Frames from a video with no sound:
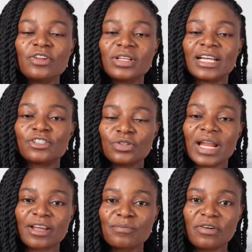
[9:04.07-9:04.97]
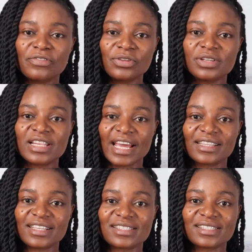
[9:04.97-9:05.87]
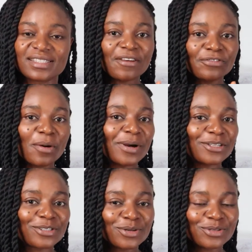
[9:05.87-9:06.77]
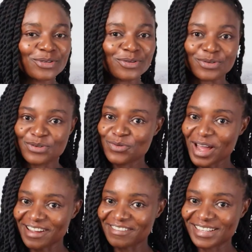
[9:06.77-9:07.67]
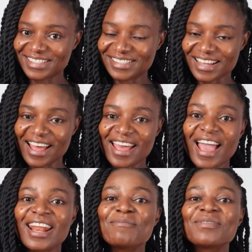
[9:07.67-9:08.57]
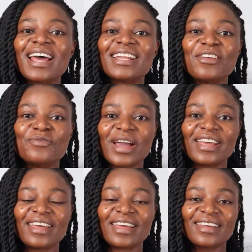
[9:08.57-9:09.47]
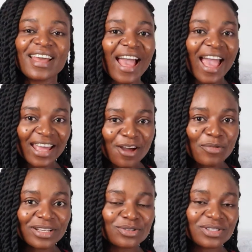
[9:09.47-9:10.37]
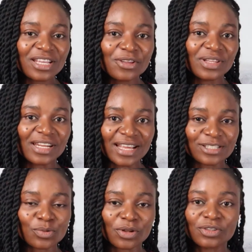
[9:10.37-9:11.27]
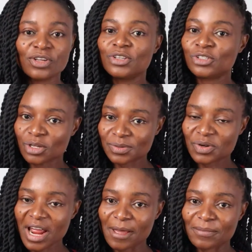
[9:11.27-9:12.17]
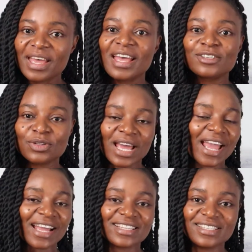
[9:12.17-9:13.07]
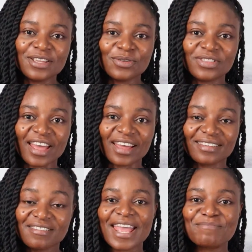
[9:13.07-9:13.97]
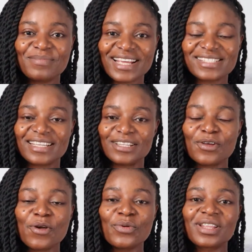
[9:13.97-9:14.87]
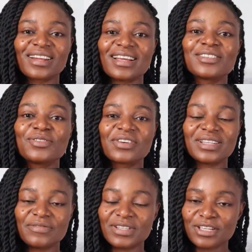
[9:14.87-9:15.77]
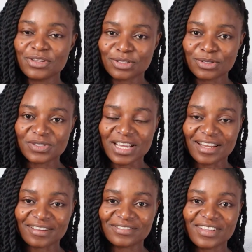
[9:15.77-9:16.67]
know that you like more videos like this. If nobody told you, you are a great teacher, and I'm glad that you are here. I can't wait to see you in the next one. Subscribe so that I can see you there. I am Blessing with Classical Creativity YouTube channel.